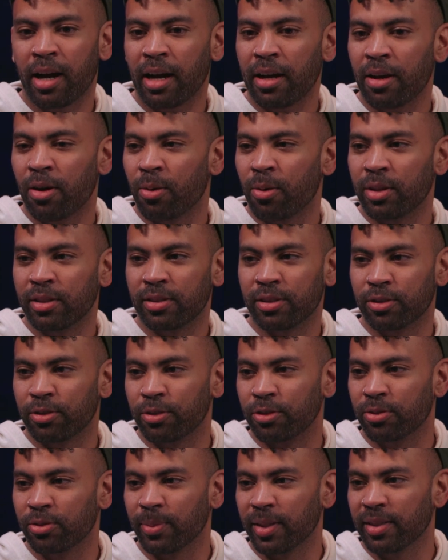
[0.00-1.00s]
I always
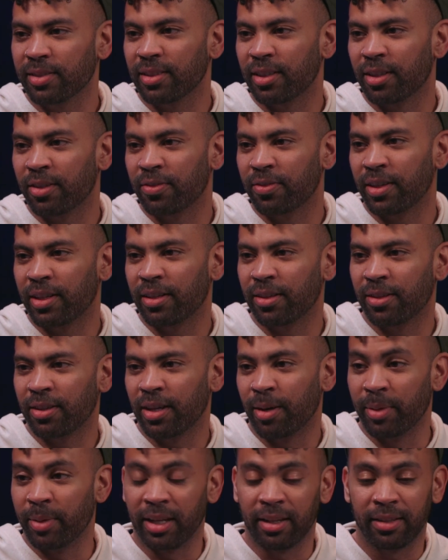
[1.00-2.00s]
introduce myself. I
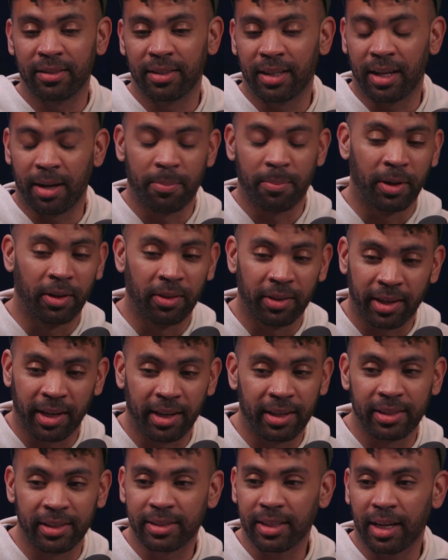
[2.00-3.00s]
barely
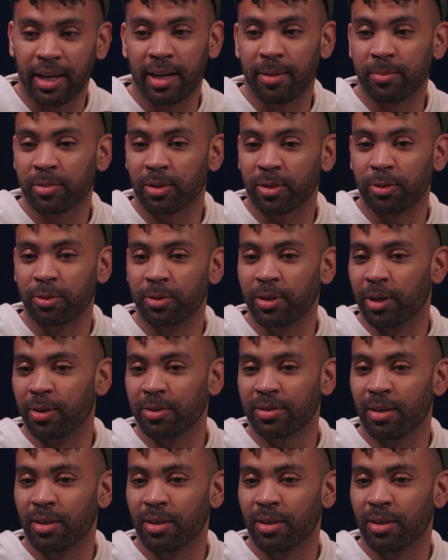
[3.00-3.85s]
got any time, so who knows?